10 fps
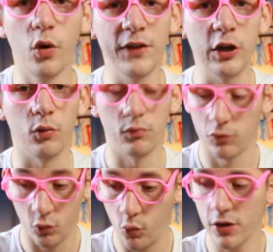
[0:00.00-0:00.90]
Review.
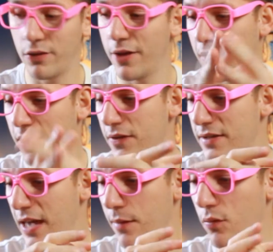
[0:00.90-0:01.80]
What do I think of this
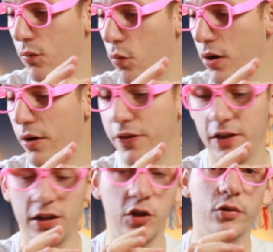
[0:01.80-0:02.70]
game? What do I
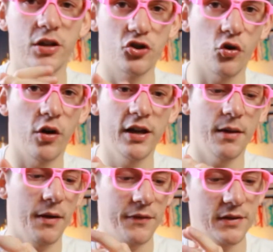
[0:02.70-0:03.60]
think you would enjoy
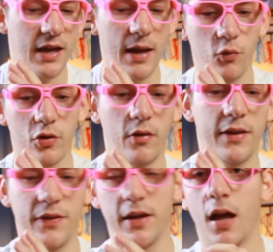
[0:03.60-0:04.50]
about this game? What do I
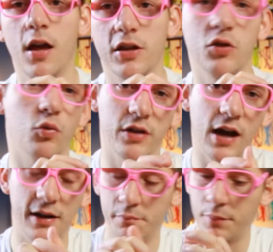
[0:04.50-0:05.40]
think you would
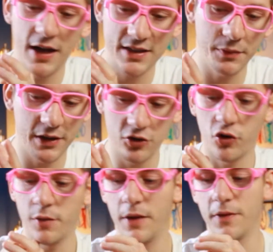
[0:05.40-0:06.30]
not possibly
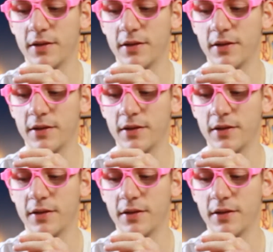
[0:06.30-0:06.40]
enjoy about